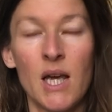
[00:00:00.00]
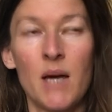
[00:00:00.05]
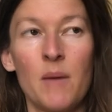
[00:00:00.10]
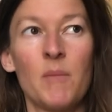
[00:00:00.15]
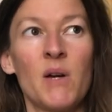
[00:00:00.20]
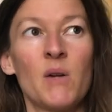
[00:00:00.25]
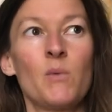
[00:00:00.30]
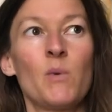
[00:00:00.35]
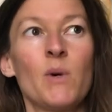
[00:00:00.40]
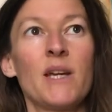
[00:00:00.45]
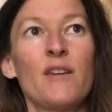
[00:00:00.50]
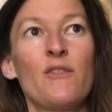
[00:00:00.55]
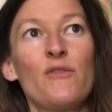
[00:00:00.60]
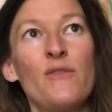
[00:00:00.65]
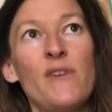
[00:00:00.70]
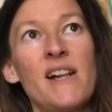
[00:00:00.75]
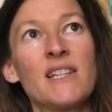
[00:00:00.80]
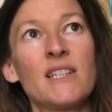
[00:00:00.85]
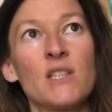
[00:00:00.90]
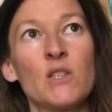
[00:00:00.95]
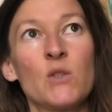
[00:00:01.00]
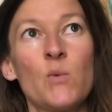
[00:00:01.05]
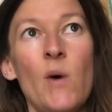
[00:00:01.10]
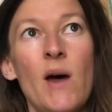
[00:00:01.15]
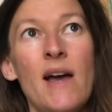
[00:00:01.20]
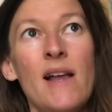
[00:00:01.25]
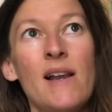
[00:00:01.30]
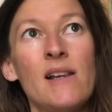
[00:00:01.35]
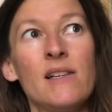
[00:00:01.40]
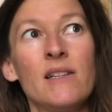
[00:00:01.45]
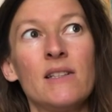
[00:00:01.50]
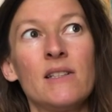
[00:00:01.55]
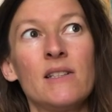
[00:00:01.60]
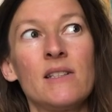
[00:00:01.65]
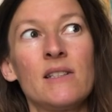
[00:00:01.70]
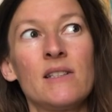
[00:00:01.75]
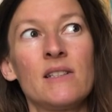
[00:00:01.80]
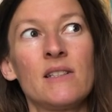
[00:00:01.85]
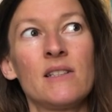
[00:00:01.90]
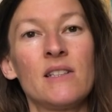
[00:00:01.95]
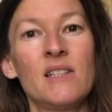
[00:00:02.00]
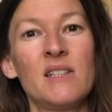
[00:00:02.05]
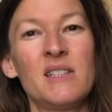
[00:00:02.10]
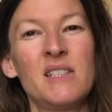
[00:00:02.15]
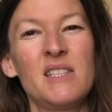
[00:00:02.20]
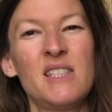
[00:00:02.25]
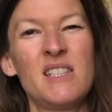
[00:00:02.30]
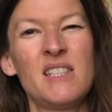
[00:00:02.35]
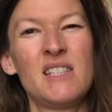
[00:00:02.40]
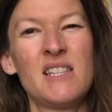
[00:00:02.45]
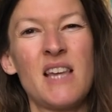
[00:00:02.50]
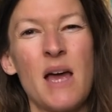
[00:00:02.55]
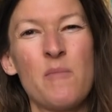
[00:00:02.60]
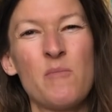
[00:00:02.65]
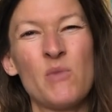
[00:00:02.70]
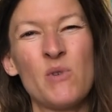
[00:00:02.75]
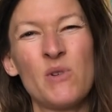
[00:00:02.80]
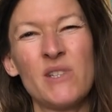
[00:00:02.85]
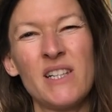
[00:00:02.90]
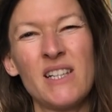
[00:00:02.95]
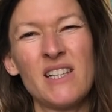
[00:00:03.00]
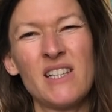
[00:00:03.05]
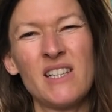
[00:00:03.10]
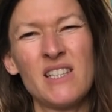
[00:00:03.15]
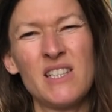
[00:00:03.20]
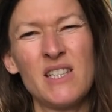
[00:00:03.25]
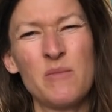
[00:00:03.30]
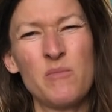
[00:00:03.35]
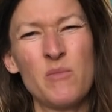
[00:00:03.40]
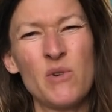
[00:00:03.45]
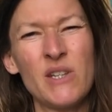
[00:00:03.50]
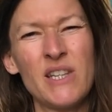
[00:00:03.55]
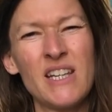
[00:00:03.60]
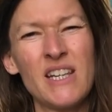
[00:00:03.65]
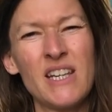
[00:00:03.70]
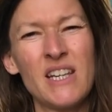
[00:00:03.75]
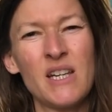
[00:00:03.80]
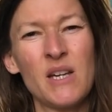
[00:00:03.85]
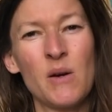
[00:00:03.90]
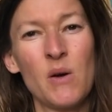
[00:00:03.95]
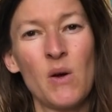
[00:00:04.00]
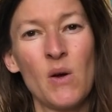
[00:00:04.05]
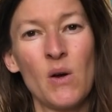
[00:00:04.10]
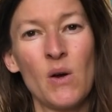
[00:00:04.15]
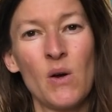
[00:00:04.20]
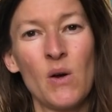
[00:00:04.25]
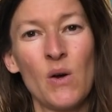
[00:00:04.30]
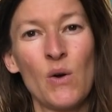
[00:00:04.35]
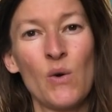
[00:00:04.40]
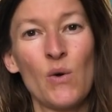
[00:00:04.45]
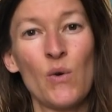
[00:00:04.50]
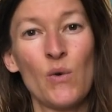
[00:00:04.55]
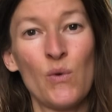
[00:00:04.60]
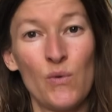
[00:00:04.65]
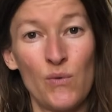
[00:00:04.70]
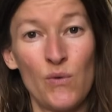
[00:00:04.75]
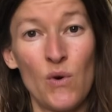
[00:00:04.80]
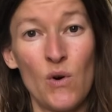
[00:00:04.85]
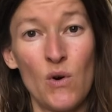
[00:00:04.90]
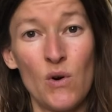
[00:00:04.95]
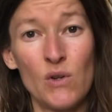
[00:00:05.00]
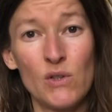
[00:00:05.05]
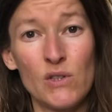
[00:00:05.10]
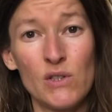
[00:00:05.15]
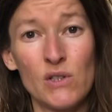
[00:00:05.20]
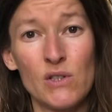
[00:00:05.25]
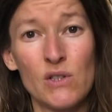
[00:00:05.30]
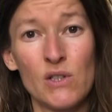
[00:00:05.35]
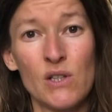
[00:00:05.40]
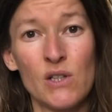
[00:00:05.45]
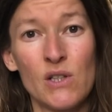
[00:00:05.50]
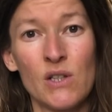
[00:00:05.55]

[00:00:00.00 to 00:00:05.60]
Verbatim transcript: But what I felt as well is a demonic, demonic force.